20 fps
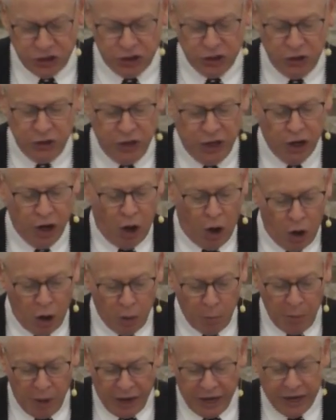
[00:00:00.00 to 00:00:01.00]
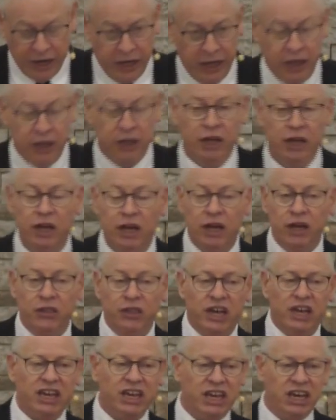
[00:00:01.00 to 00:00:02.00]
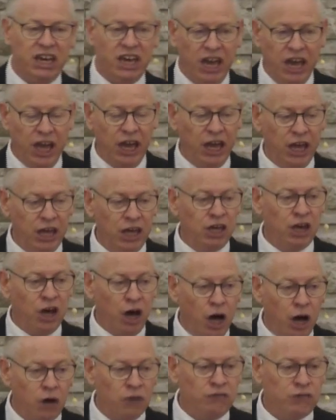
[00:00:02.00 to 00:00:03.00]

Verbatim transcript: the Almighty, the King of